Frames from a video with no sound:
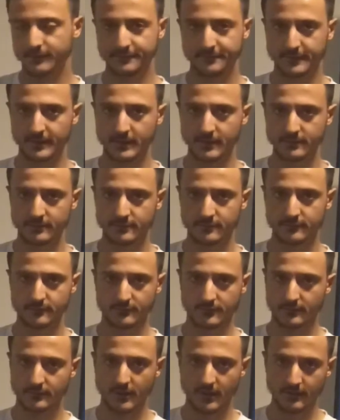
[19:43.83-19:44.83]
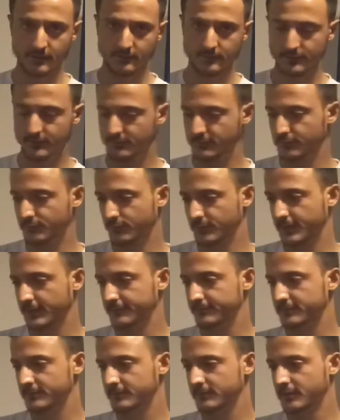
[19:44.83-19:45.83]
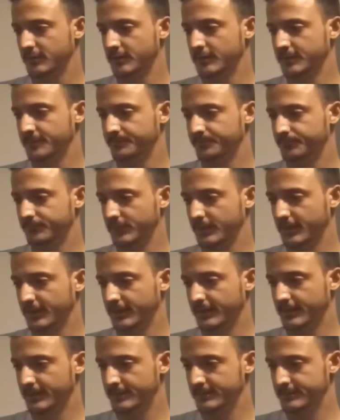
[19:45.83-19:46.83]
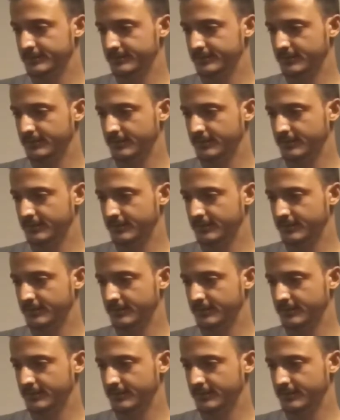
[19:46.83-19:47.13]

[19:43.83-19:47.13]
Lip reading: fiat, so in dollar, euros, whatever. And